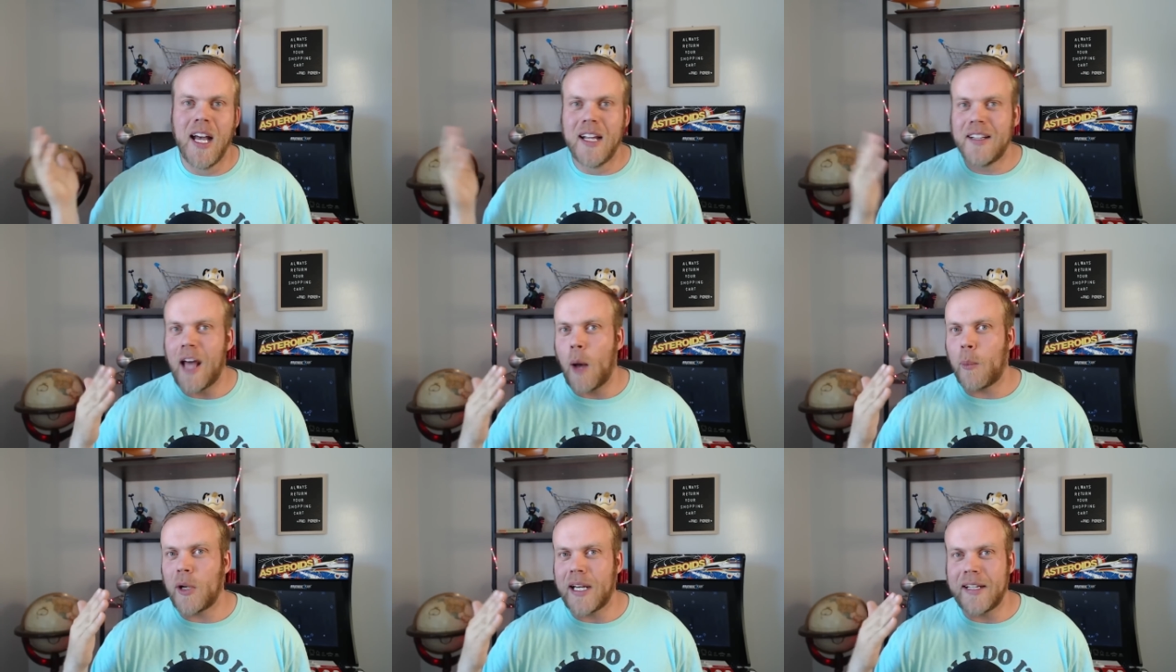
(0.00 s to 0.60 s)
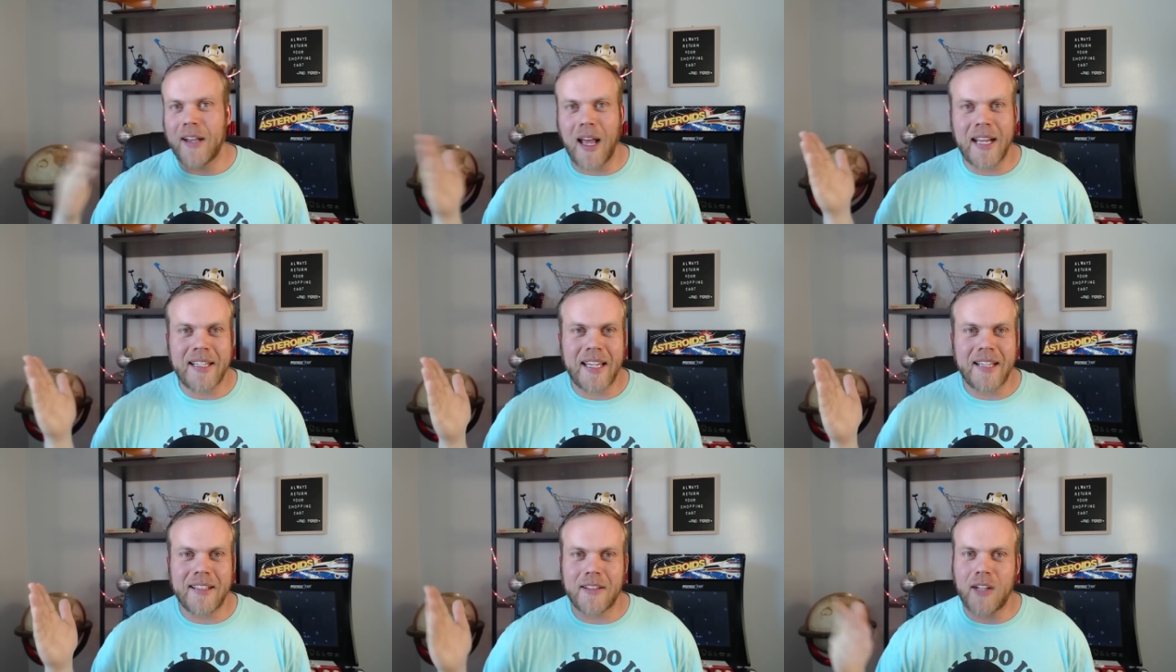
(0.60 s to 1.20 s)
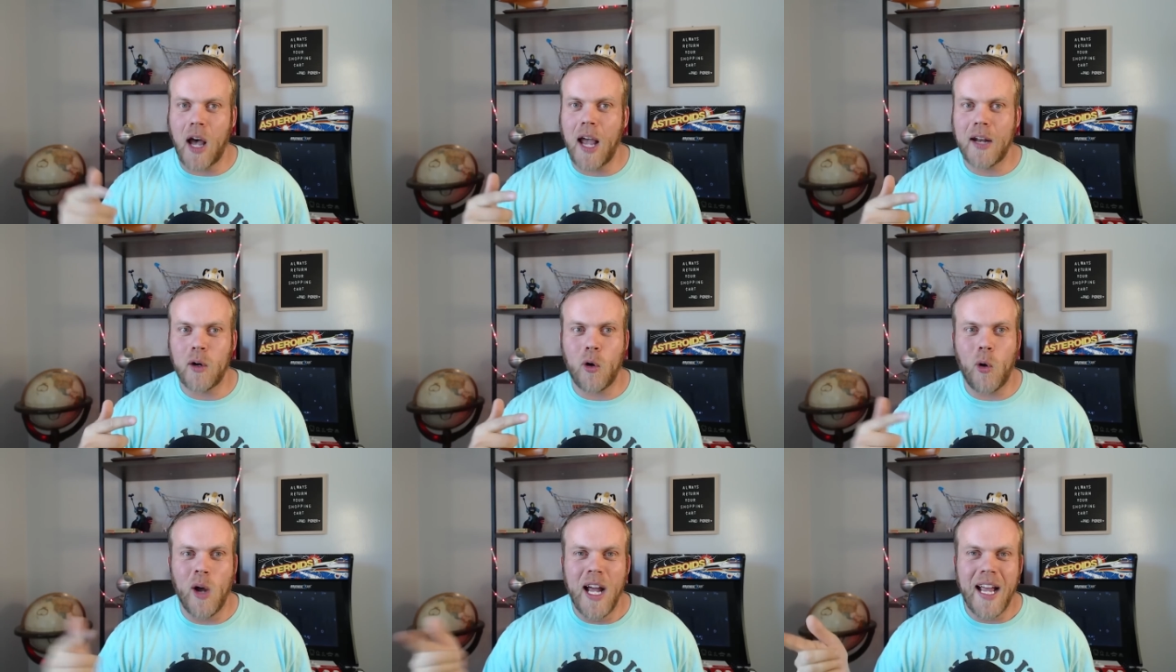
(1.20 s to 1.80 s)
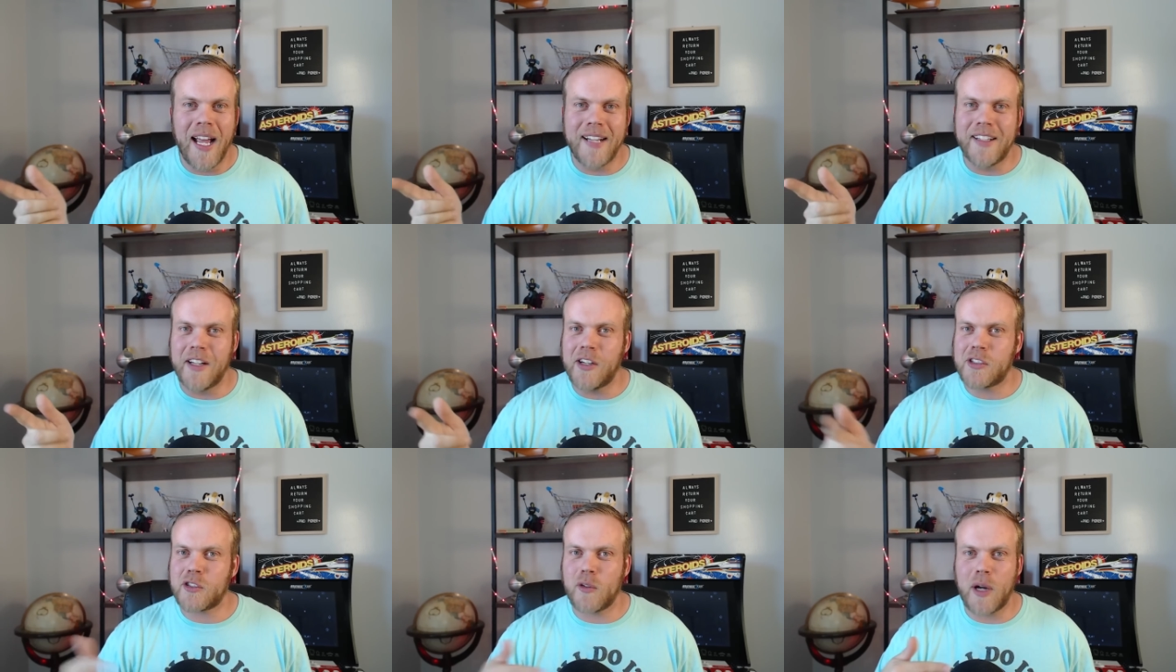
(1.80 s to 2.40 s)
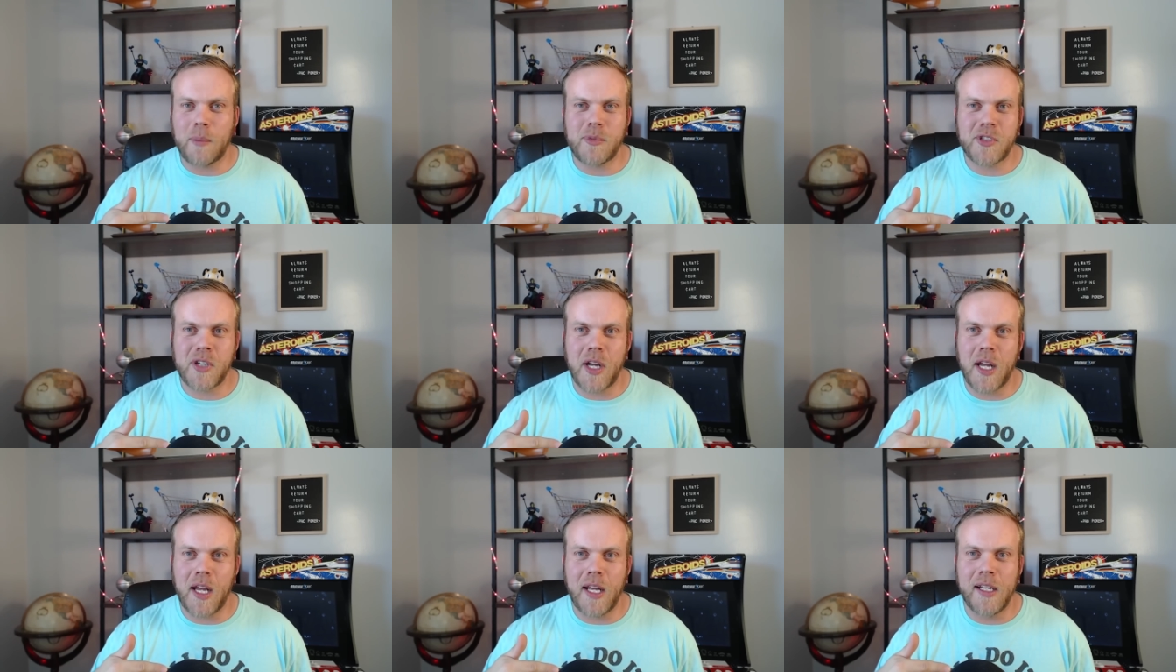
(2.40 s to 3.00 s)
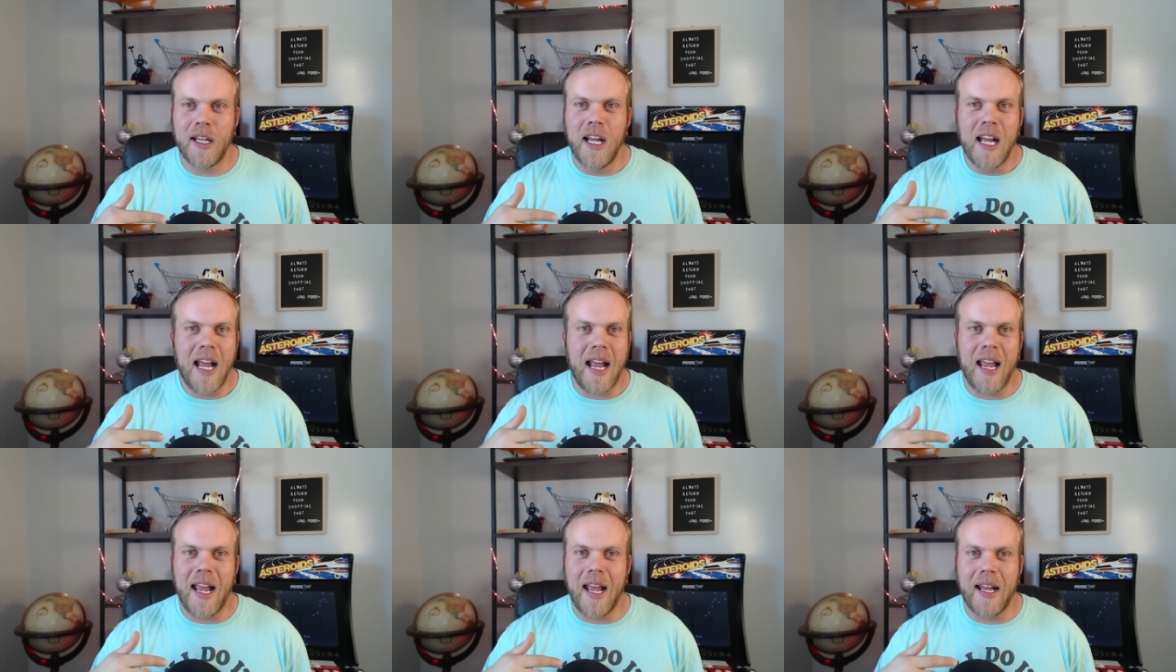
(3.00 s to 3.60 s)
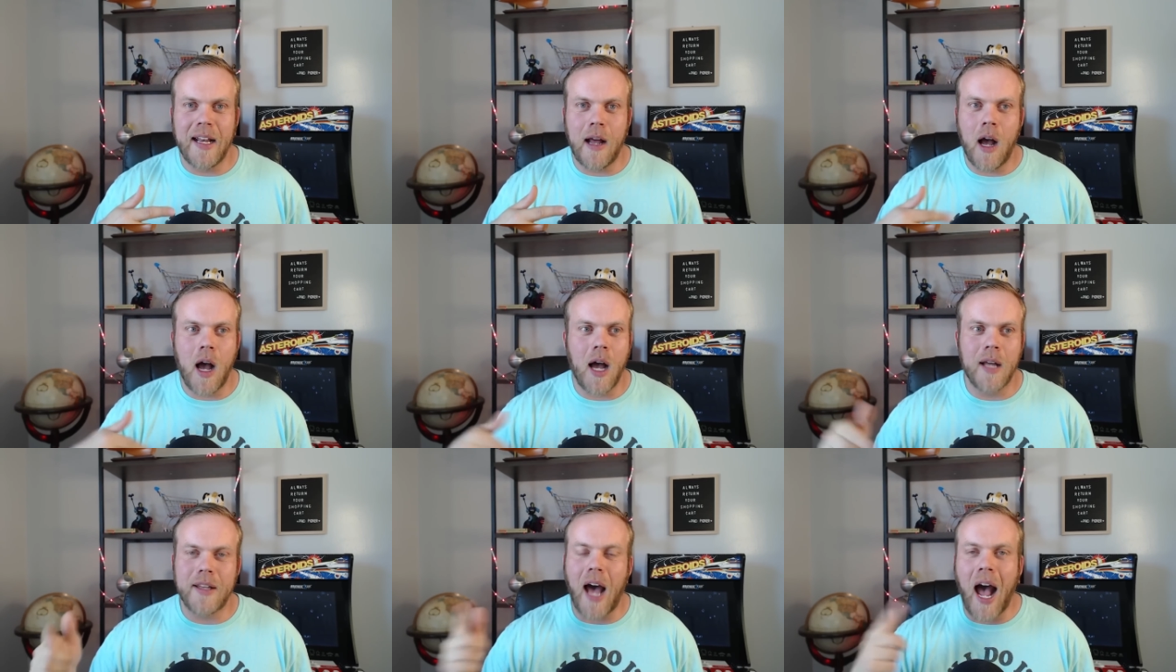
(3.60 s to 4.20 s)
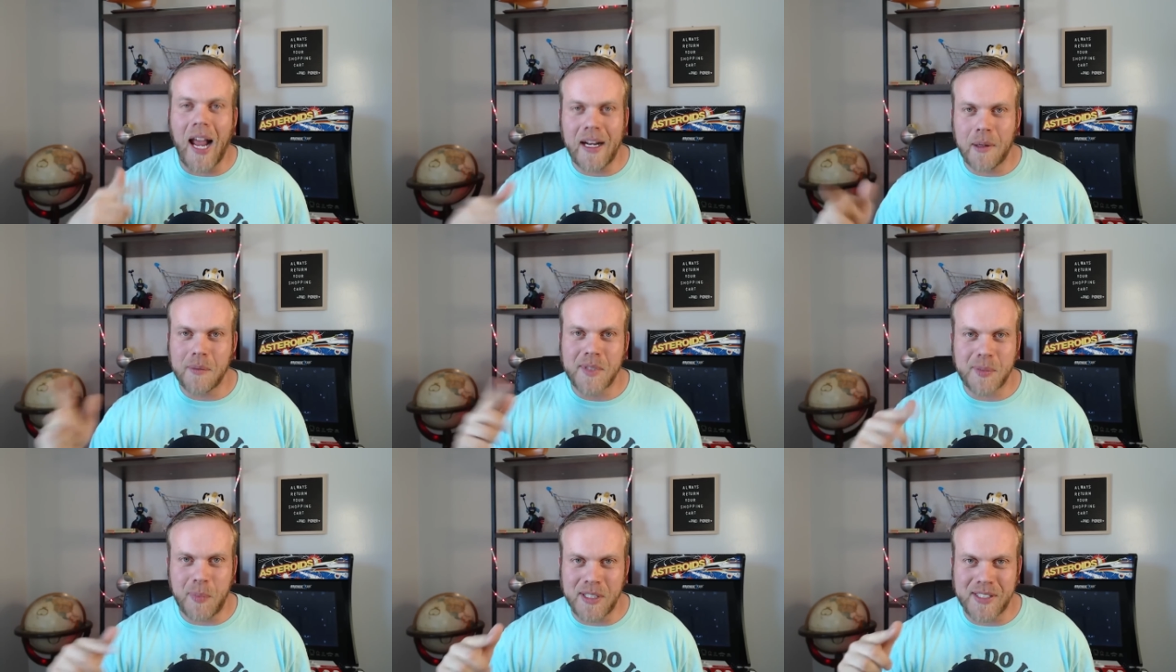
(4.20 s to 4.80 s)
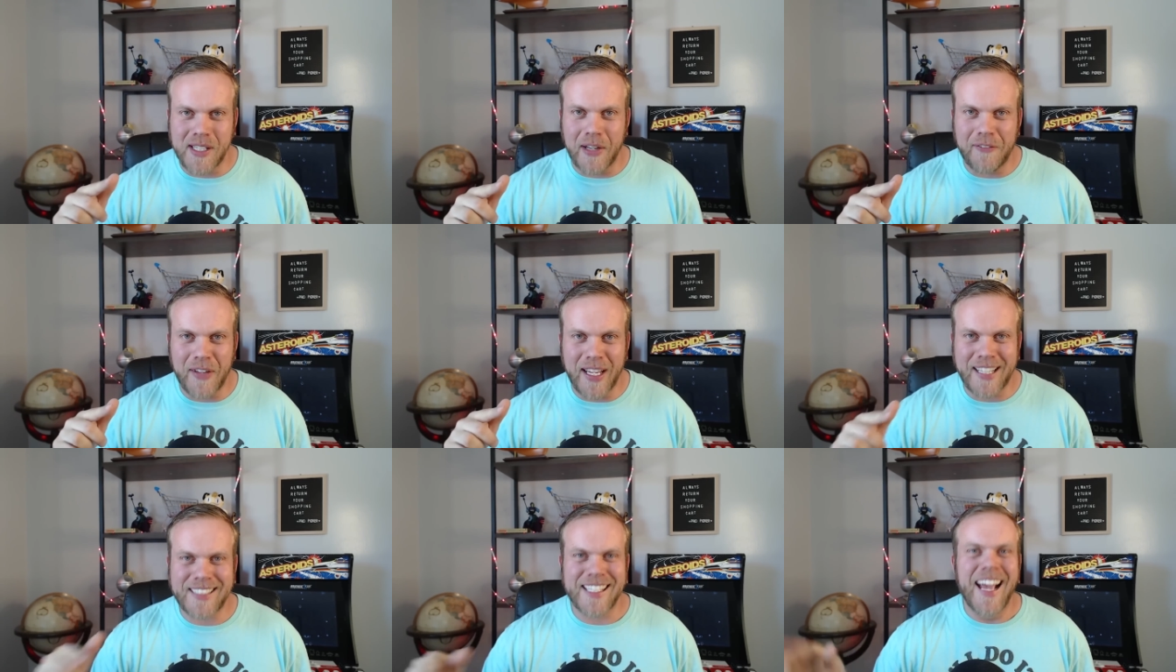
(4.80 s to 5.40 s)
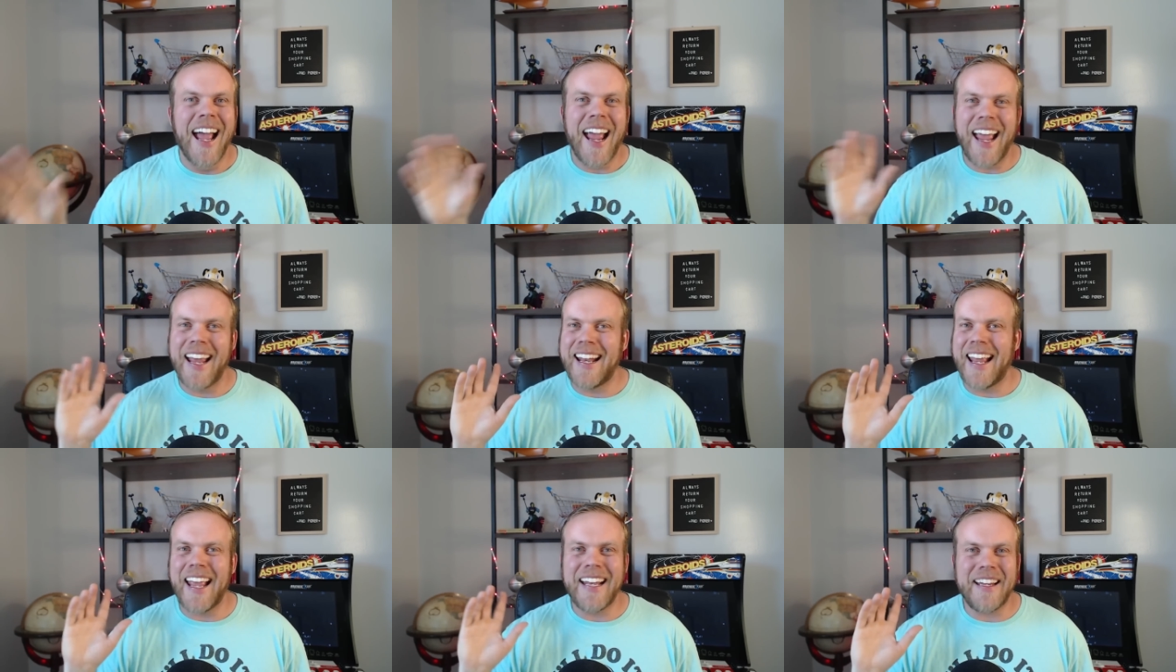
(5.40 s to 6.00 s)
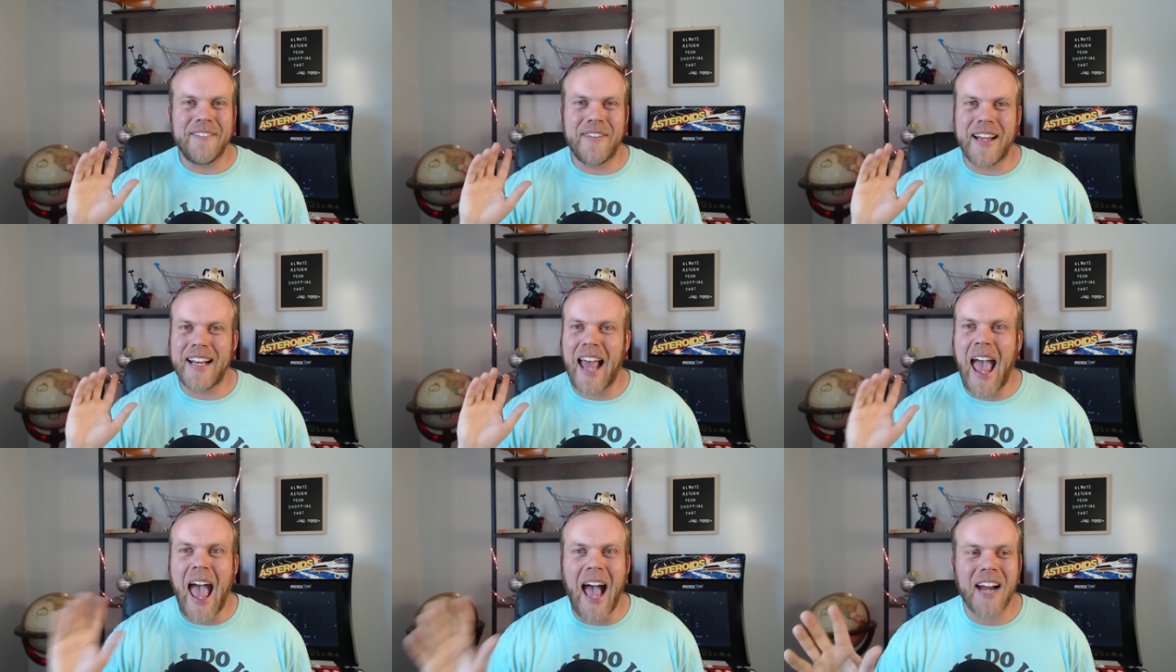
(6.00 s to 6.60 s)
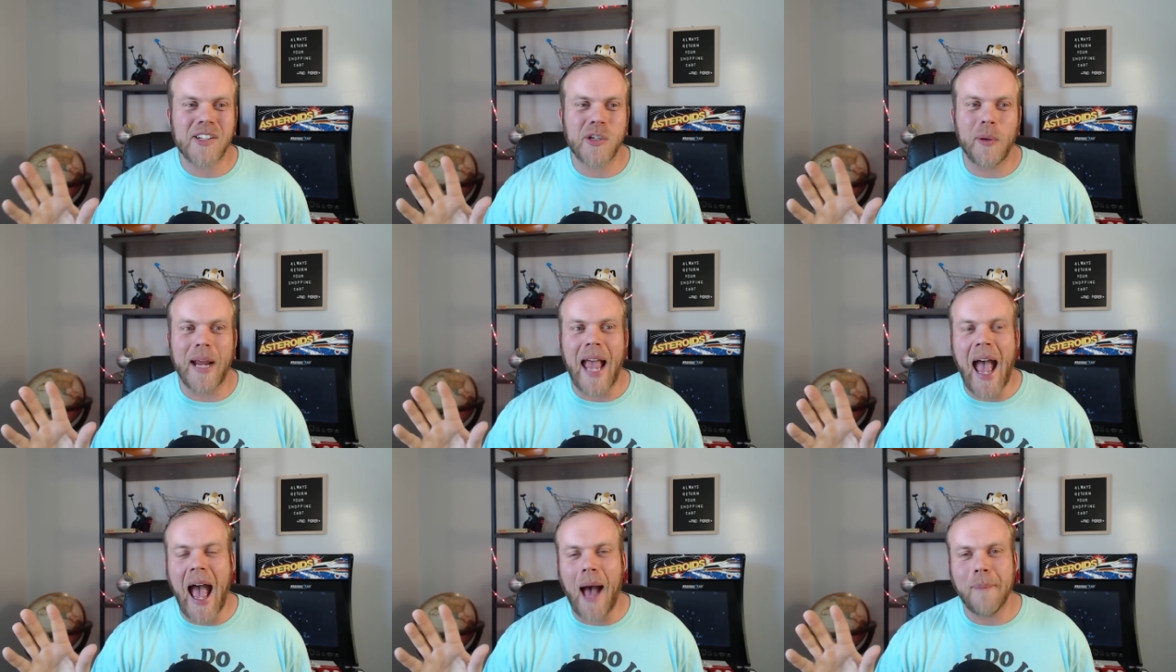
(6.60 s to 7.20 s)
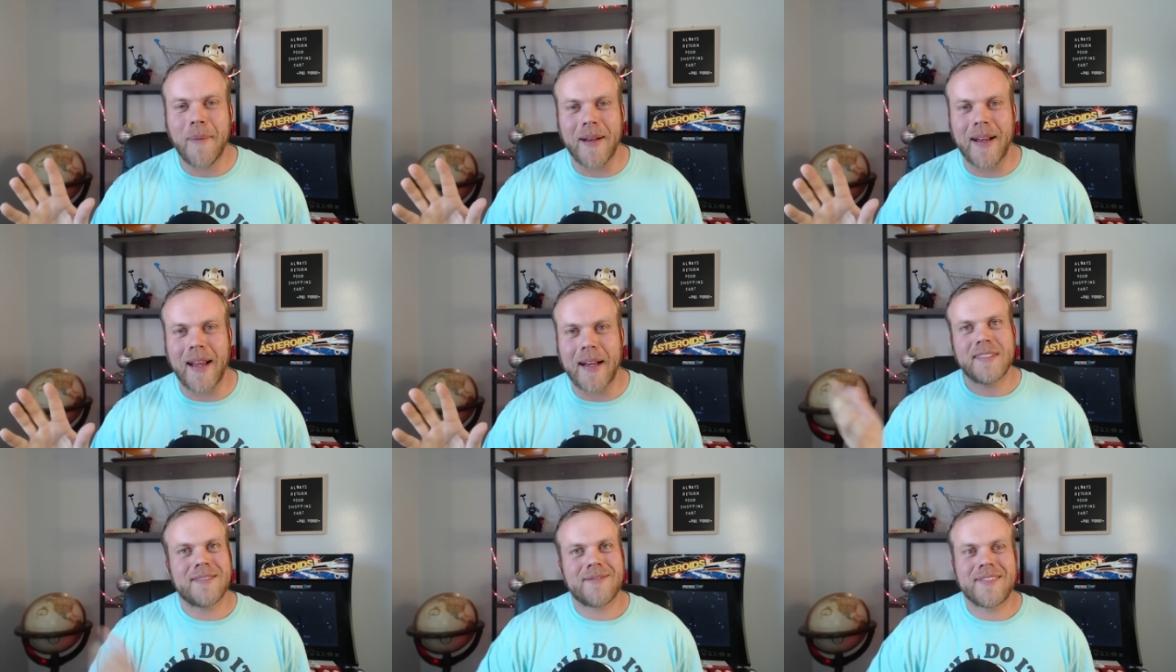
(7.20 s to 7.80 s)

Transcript: not putting Nike in the title and the description and the item specifics and anything actually happening.